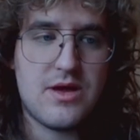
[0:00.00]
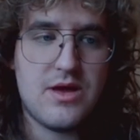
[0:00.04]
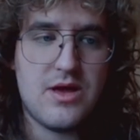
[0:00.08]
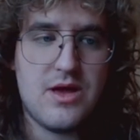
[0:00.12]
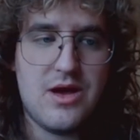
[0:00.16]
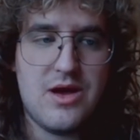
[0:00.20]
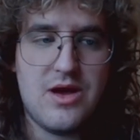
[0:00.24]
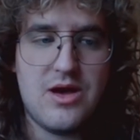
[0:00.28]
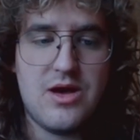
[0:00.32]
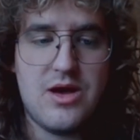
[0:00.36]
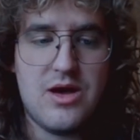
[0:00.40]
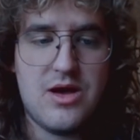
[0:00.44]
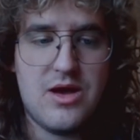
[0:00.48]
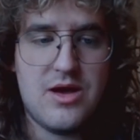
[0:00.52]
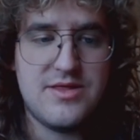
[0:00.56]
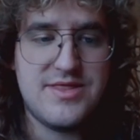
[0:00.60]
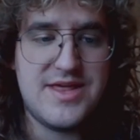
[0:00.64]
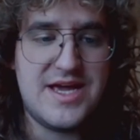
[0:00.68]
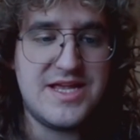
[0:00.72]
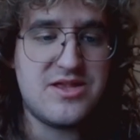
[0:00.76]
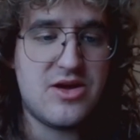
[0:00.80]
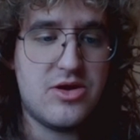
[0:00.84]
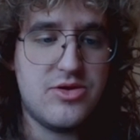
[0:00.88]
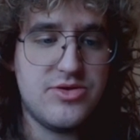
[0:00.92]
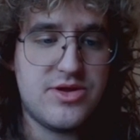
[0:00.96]

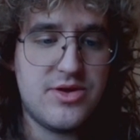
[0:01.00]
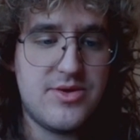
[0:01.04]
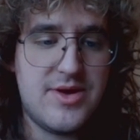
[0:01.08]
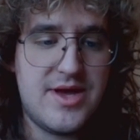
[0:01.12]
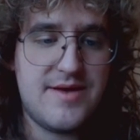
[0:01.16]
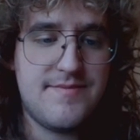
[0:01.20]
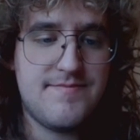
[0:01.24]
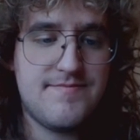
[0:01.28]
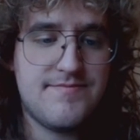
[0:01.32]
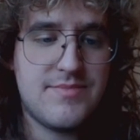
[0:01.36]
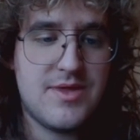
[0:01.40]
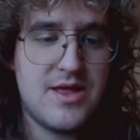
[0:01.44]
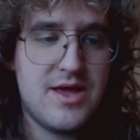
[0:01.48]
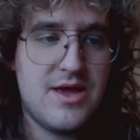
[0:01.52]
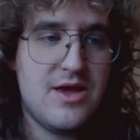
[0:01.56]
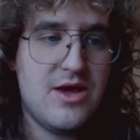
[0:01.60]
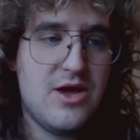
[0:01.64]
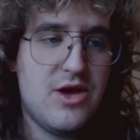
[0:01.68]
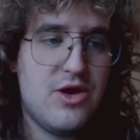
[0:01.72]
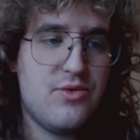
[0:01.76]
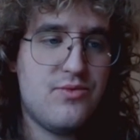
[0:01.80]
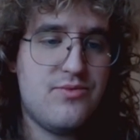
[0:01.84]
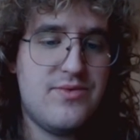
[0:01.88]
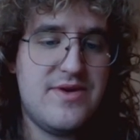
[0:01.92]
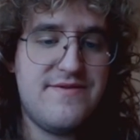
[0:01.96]
They don't do it.
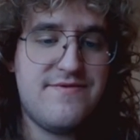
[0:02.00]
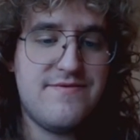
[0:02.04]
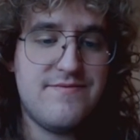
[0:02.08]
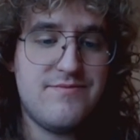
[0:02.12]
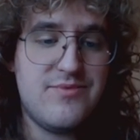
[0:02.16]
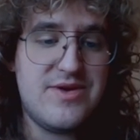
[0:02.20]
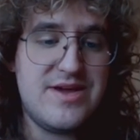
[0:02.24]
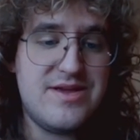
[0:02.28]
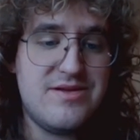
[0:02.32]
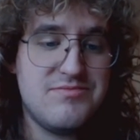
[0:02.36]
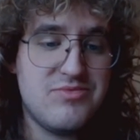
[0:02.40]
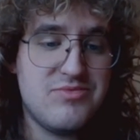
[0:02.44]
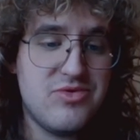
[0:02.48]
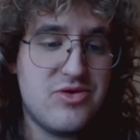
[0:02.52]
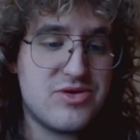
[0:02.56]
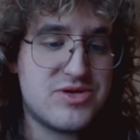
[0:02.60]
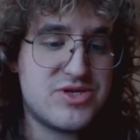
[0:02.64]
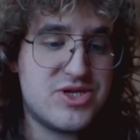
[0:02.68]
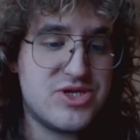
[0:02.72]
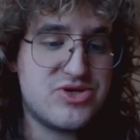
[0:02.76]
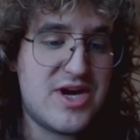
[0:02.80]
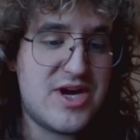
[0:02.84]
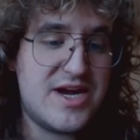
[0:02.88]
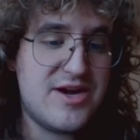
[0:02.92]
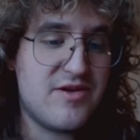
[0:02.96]
We look
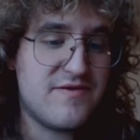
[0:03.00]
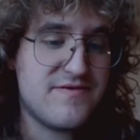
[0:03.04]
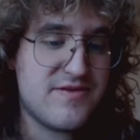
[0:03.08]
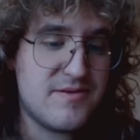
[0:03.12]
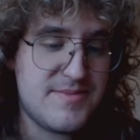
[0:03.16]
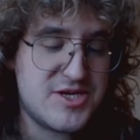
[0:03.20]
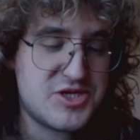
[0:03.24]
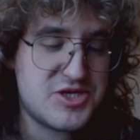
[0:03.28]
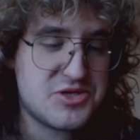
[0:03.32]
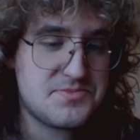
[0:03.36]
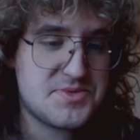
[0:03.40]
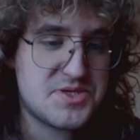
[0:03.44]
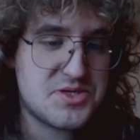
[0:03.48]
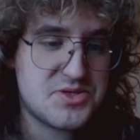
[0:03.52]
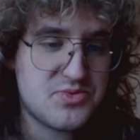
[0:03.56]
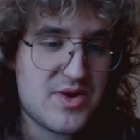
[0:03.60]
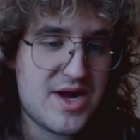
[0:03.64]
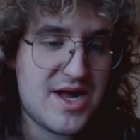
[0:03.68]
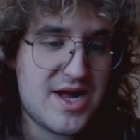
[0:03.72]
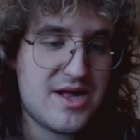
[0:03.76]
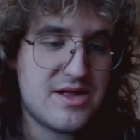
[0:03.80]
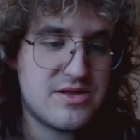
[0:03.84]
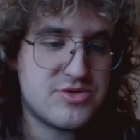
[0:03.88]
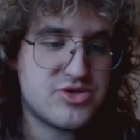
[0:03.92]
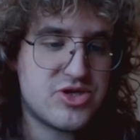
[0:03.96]
to trade off the bishops as
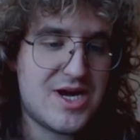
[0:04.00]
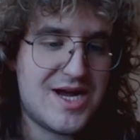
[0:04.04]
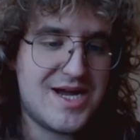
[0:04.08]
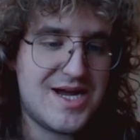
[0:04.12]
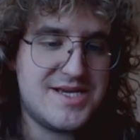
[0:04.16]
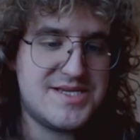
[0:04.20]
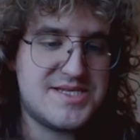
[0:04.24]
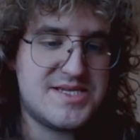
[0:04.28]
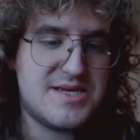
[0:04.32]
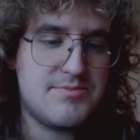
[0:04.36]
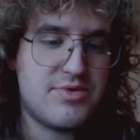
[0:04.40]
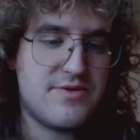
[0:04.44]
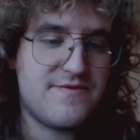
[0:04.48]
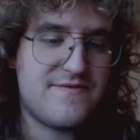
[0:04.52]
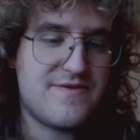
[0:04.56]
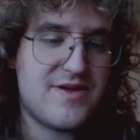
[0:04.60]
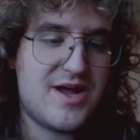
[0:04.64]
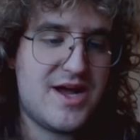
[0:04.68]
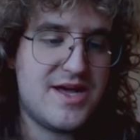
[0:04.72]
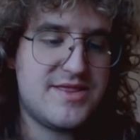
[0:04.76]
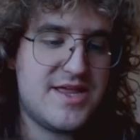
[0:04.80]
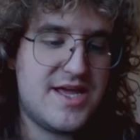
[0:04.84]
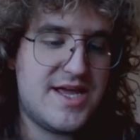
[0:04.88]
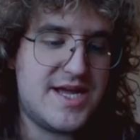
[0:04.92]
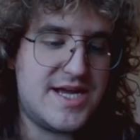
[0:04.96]
well, try
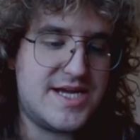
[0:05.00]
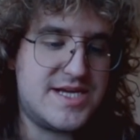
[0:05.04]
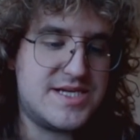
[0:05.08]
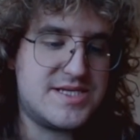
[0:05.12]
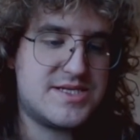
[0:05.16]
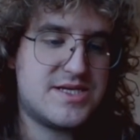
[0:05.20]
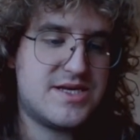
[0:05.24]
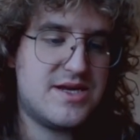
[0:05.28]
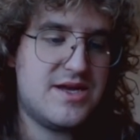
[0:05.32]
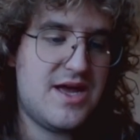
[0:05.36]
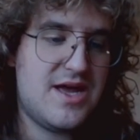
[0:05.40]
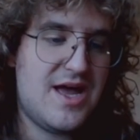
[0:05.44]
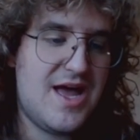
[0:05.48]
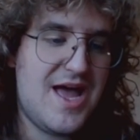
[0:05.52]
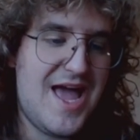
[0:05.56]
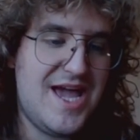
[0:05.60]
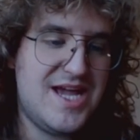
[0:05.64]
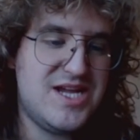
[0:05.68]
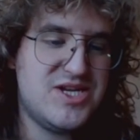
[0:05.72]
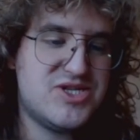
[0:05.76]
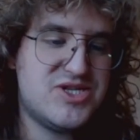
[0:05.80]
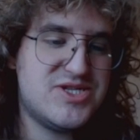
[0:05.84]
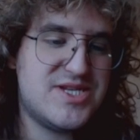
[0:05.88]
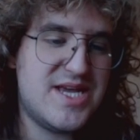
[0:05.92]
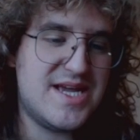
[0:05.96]
simplify things.
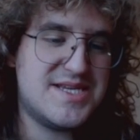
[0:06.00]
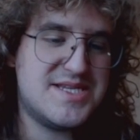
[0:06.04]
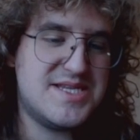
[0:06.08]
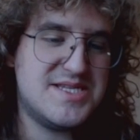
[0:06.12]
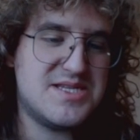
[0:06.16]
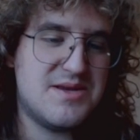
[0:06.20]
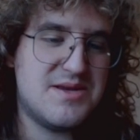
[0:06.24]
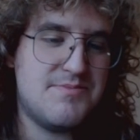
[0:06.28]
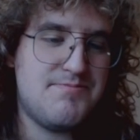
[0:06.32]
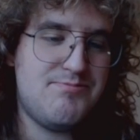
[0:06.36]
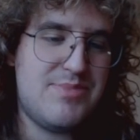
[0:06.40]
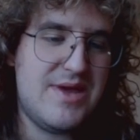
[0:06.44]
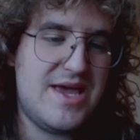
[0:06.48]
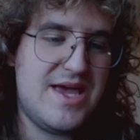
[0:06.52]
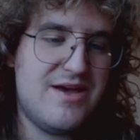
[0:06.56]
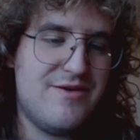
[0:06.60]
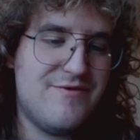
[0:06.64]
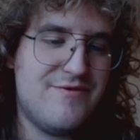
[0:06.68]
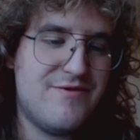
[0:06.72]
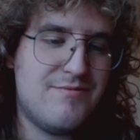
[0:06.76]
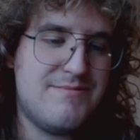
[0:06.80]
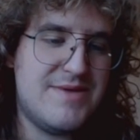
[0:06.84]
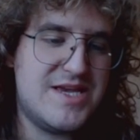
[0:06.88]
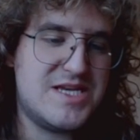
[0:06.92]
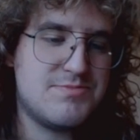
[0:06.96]
h6 is a bit of
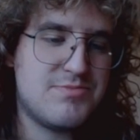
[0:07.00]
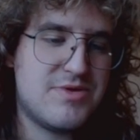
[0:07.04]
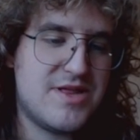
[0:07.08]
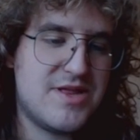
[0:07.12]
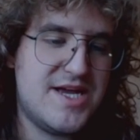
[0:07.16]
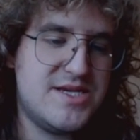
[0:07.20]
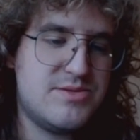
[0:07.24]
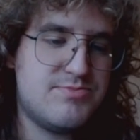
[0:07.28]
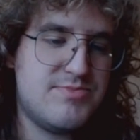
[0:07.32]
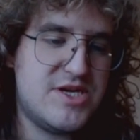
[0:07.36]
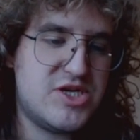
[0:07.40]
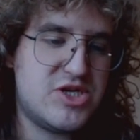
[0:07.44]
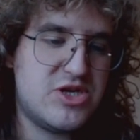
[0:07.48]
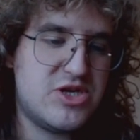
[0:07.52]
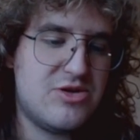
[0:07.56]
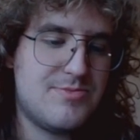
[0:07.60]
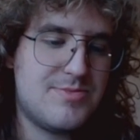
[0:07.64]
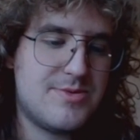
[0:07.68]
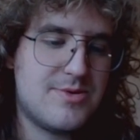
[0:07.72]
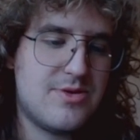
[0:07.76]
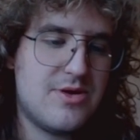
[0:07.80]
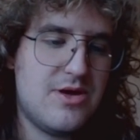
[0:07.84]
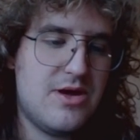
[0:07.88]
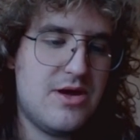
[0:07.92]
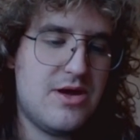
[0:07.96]
a misplaced
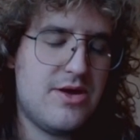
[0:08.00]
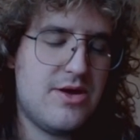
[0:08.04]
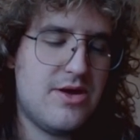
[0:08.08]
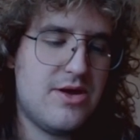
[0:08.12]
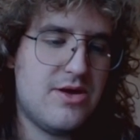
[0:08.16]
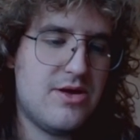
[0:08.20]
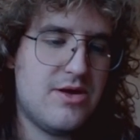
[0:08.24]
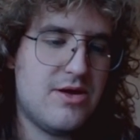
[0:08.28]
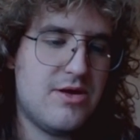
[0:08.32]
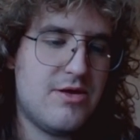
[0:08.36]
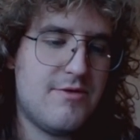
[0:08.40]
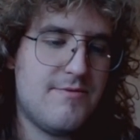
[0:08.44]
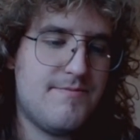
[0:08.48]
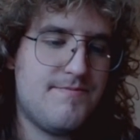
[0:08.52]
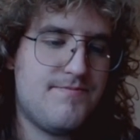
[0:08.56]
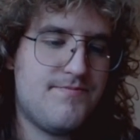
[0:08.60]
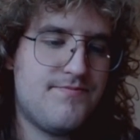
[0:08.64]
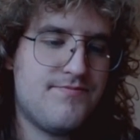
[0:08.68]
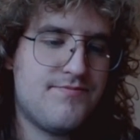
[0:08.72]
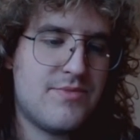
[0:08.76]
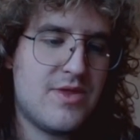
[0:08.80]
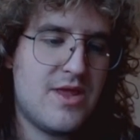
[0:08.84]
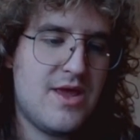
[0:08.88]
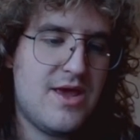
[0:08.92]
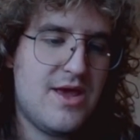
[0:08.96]
bishop,
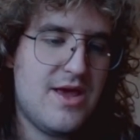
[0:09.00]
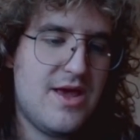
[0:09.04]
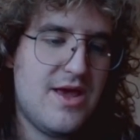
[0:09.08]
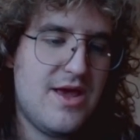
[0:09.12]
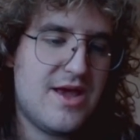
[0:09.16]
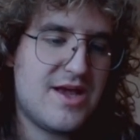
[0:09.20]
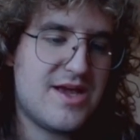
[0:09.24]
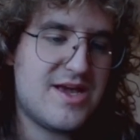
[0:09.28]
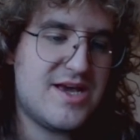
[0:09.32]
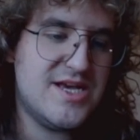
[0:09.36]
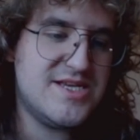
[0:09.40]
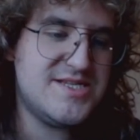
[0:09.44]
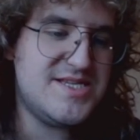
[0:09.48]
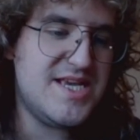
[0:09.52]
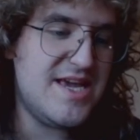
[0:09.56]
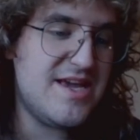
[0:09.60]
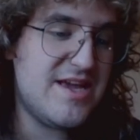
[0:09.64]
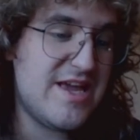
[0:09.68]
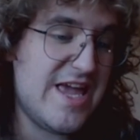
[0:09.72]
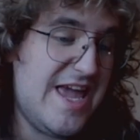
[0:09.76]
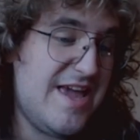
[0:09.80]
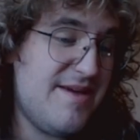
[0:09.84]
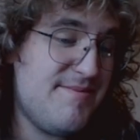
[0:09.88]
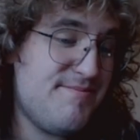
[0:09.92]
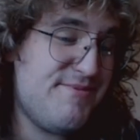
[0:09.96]
because
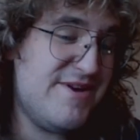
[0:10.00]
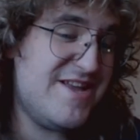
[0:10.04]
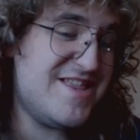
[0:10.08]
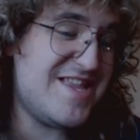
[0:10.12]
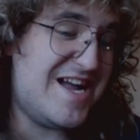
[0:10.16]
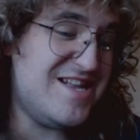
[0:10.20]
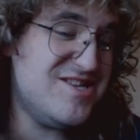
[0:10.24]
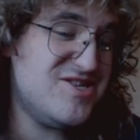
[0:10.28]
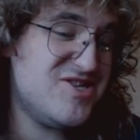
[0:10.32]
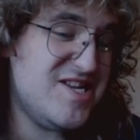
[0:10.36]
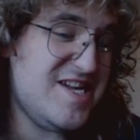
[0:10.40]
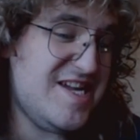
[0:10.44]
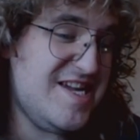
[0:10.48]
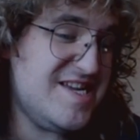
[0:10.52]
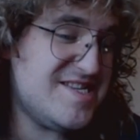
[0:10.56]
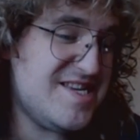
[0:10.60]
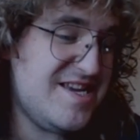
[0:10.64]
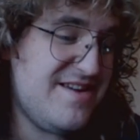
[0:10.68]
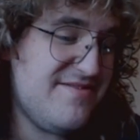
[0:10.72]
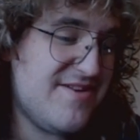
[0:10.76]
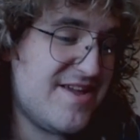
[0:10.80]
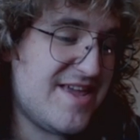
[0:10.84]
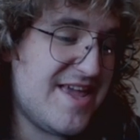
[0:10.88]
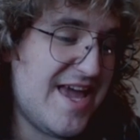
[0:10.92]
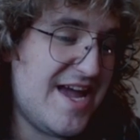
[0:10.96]
it potentially is
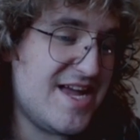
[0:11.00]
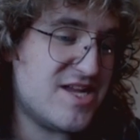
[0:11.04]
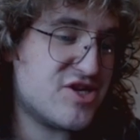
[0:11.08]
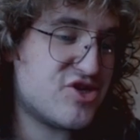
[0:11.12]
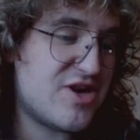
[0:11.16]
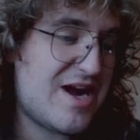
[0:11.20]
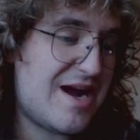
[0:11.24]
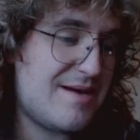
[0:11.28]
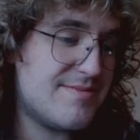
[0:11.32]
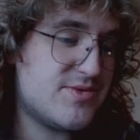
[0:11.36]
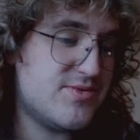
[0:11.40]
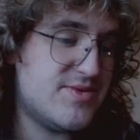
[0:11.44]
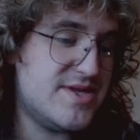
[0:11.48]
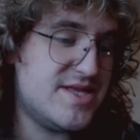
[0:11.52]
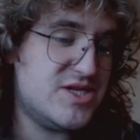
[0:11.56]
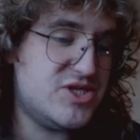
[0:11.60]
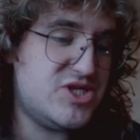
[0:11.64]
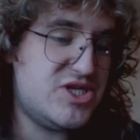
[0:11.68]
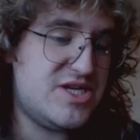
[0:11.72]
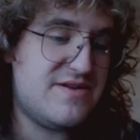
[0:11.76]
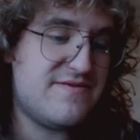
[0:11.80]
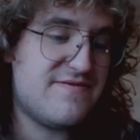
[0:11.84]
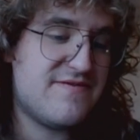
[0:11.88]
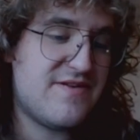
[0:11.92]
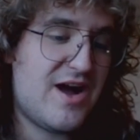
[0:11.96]
even getting trapped with a
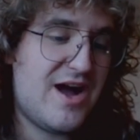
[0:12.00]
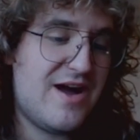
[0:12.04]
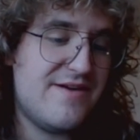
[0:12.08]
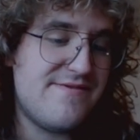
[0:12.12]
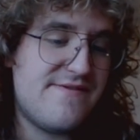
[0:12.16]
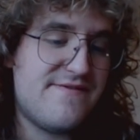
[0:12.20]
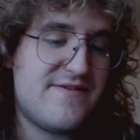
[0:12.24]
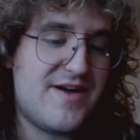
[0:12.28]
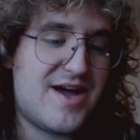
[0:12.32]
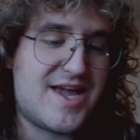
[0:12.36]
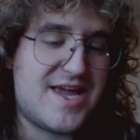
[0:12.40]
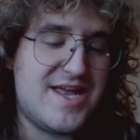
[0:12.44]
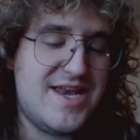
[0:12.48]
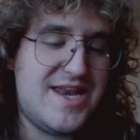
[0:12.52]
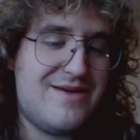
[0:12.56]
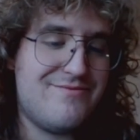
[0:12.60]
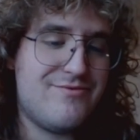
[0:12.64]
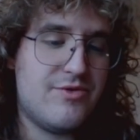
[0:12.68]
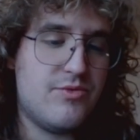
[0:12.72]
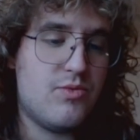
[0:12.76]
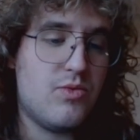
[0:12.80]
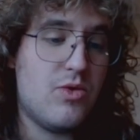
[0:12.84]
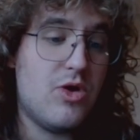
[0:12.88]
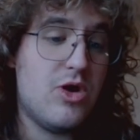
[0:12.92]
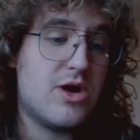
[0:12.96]
g5 if I can ever
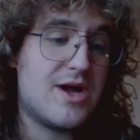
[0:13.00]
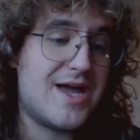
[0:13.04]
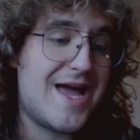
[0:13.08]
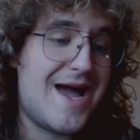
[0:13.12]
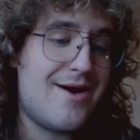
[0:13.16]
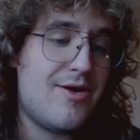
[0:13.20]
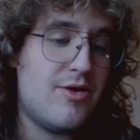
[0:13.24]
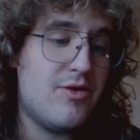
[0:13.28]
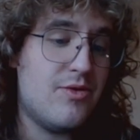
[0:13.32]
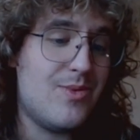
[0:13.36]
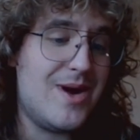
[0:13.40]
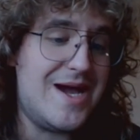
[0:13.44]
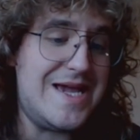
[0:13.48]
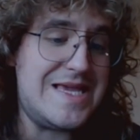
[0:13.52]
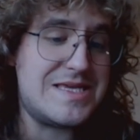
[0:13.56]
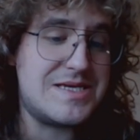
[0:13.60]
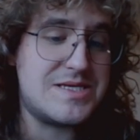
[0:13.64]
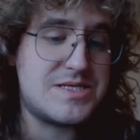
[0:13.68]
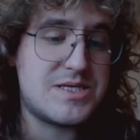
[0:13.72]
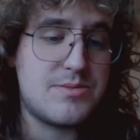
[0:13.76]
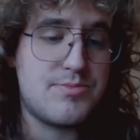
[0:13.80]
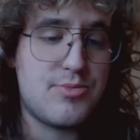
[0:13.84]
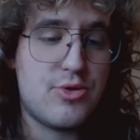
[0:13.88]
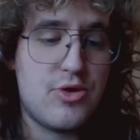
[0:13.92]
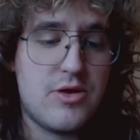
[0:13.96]
work out a way to
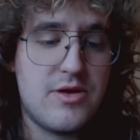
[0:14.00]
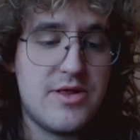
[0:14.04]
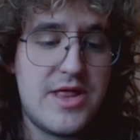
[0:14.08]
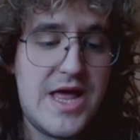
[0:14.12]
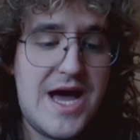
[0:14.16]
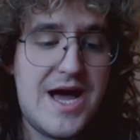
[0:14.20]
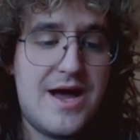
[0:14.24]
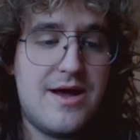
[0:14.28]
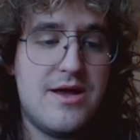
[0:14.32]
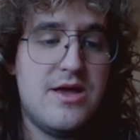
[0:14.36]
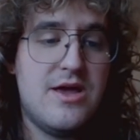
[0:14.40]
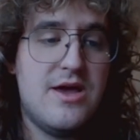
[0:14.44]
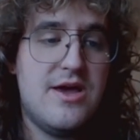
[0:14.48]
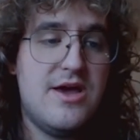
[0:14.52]
support that.